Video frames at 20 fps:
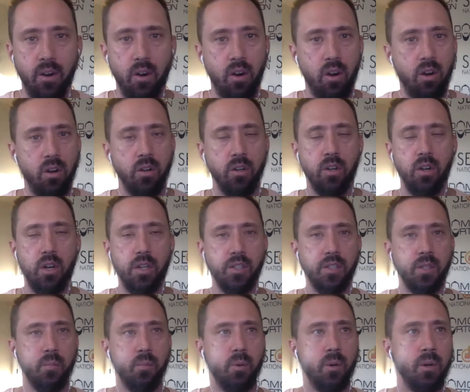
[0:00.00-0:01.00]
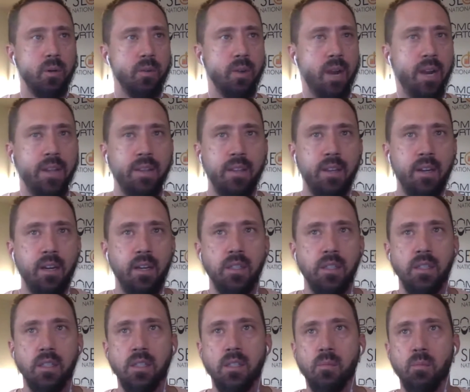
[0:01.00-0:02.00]
they're all across the board, right?
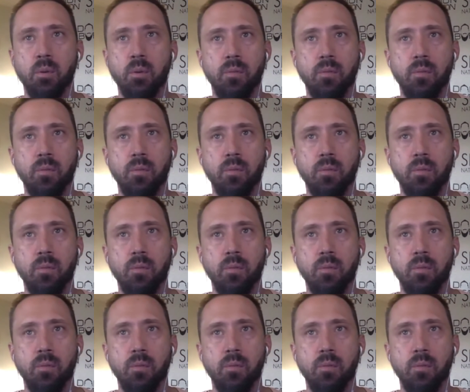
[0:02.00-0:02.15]
There's yes.